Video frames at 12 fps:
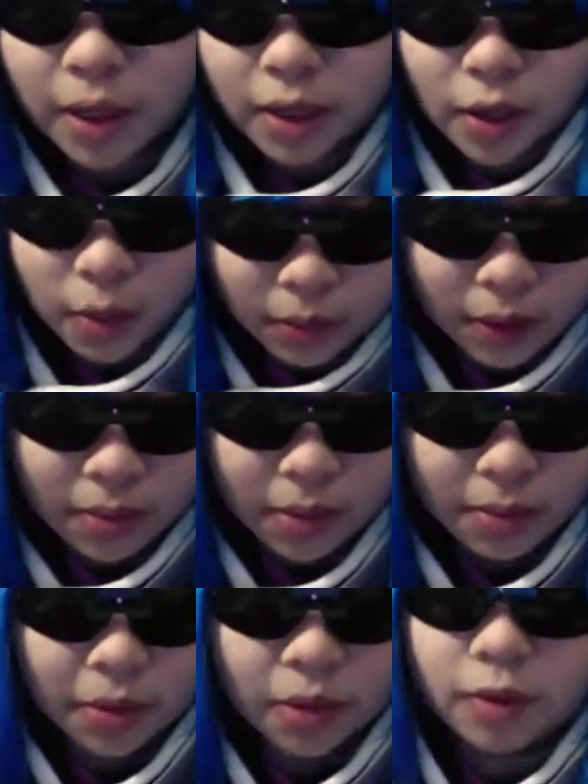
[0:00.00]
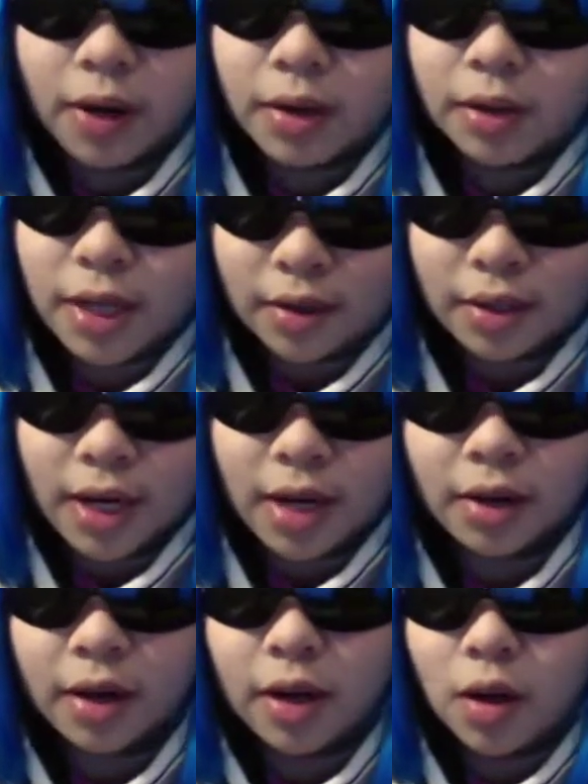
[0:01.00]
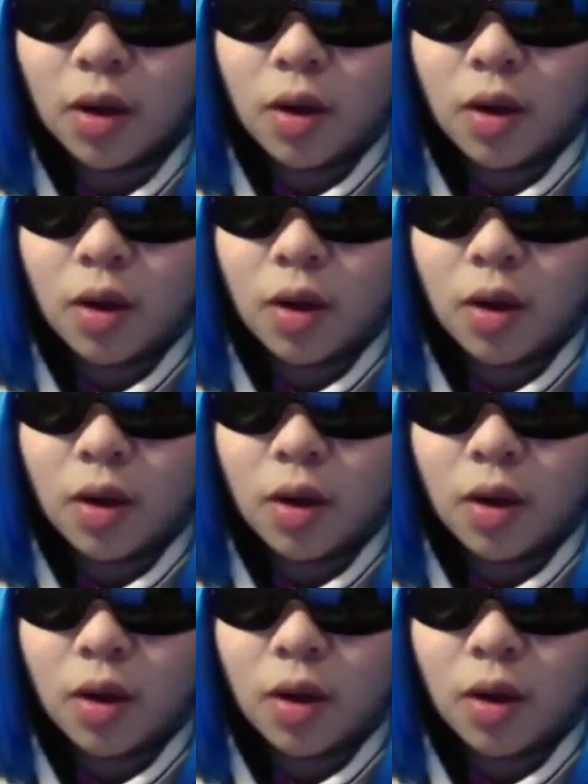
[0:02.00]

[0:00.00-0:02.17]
and homeless people around downtown